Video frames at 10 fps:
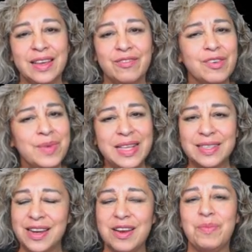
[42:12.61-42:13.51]
For me,
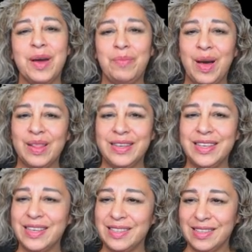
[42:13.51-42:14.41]
it's not about
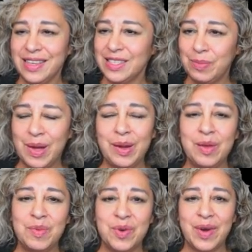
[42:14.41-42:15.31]
politics, it's about
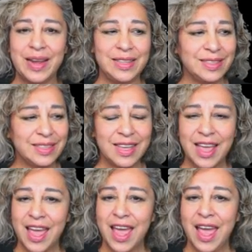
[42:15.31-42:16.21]
human rights.
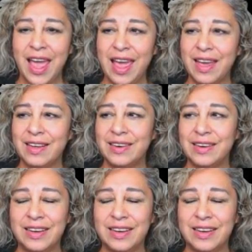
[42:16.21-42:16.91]
And